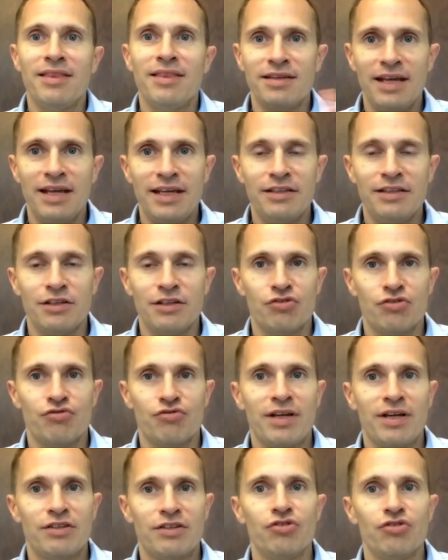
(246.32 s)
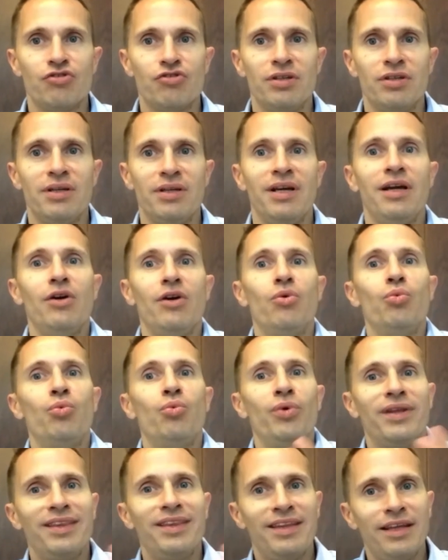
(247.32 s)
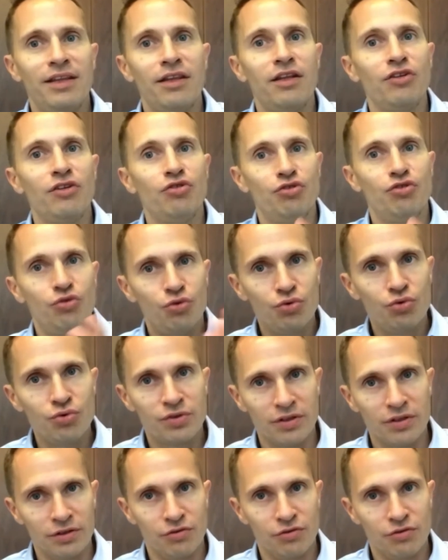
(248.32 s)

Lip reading: the data strategy within the user